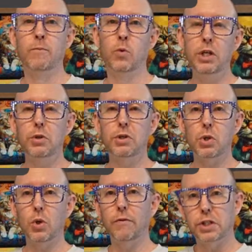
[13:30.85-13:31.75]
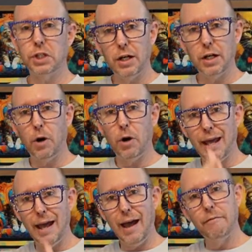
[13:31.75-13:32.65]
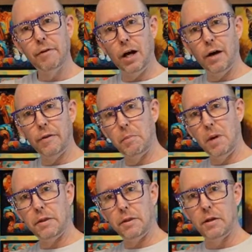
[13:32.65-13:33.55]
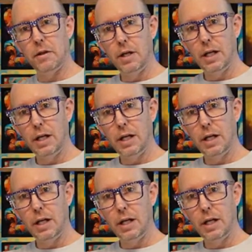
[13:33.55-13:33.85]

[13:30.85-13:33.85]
We do a Sewing for Charity party every other month